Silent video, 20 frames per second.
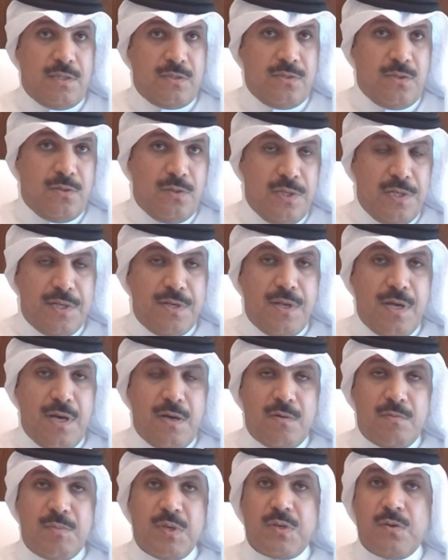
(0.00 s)
not only
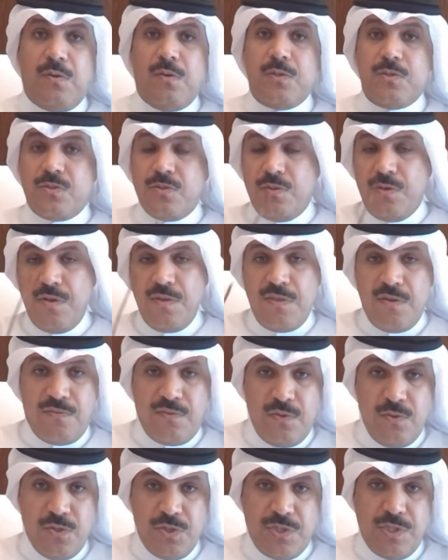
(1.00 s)
now but also in the
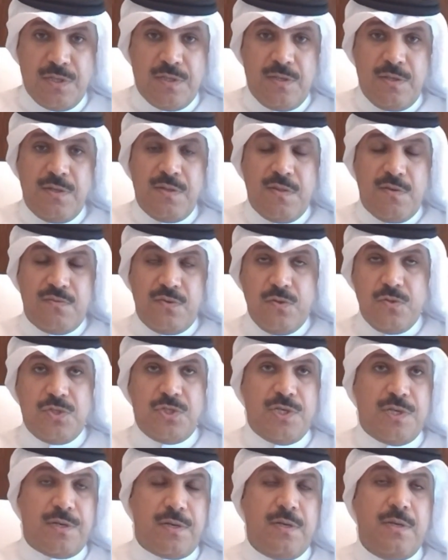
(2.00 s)
future. In the
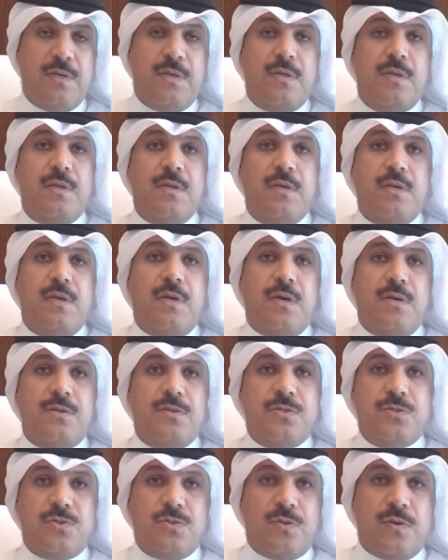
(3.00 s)
future,
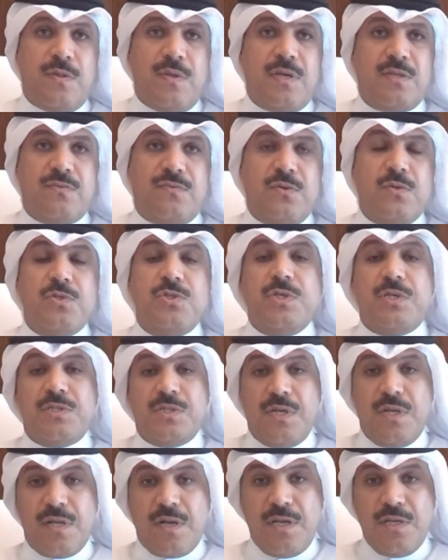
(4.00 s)
and ensure that future
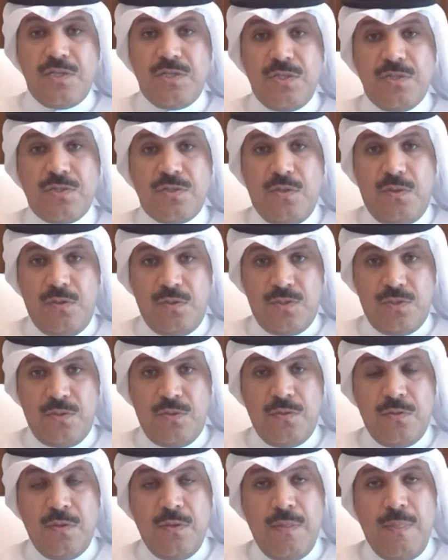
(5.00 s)
generations
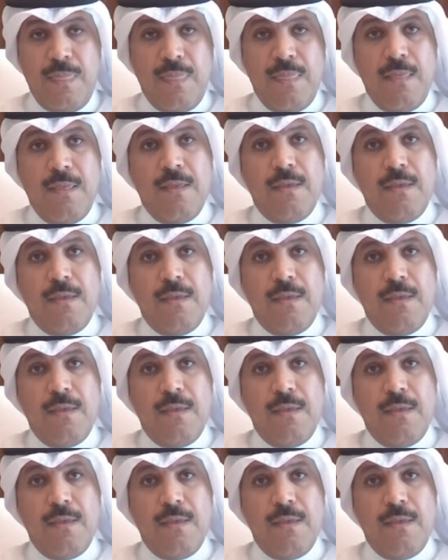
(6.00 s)
also